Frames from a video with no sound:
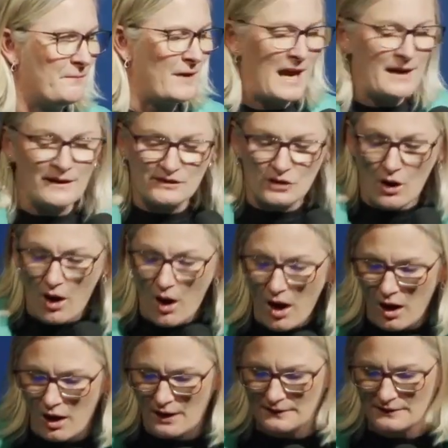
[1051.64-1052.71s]
And his
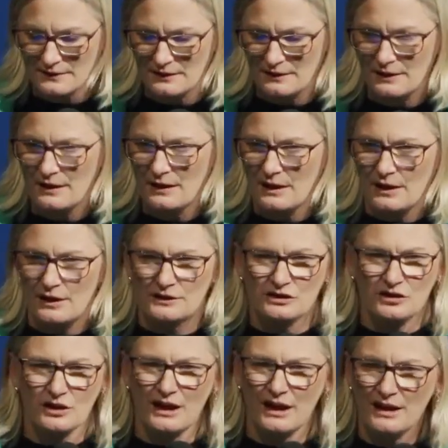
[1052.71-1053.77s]
heart is
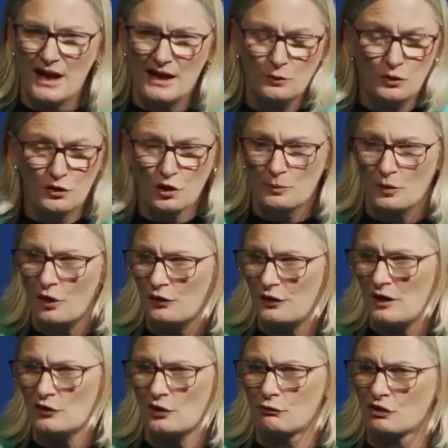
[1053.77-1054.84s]
to connect with you because
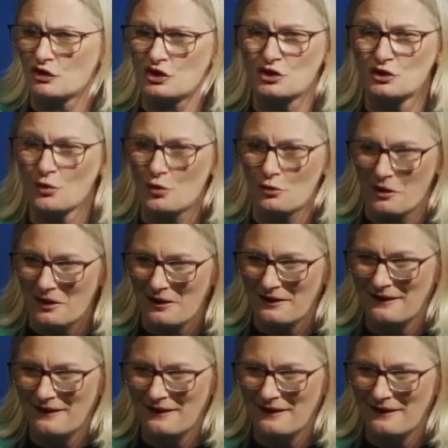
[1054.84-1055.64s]
he's a restorer.